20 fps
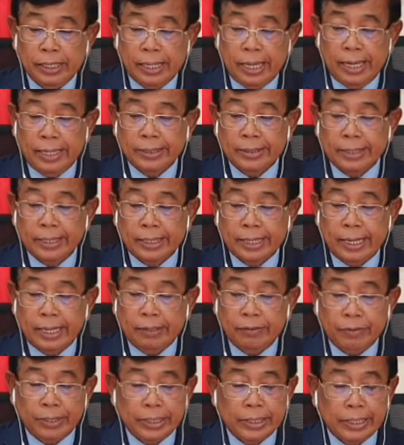and
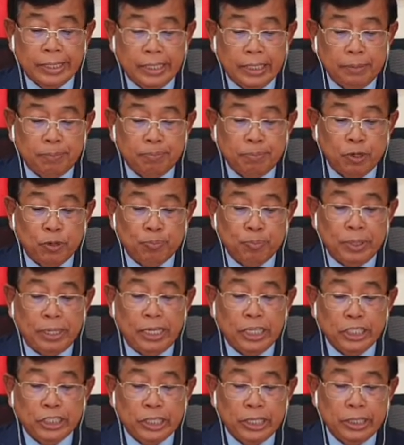second, with key
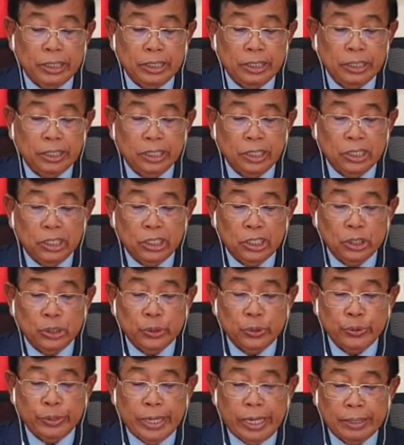population
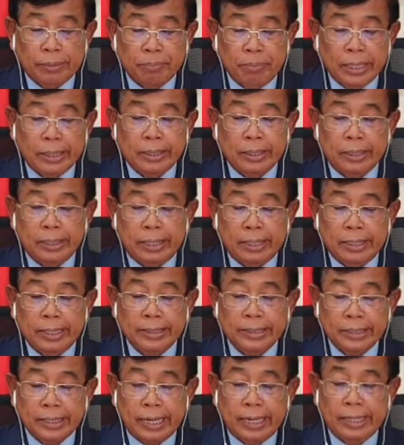to get better
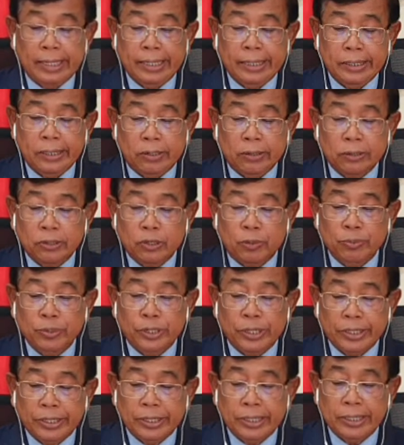understanding of
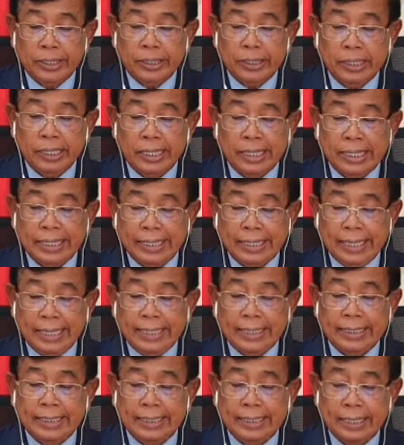community
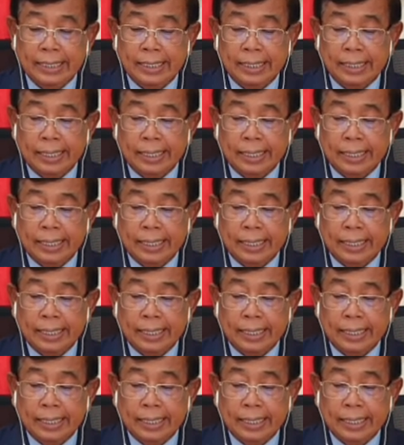needs,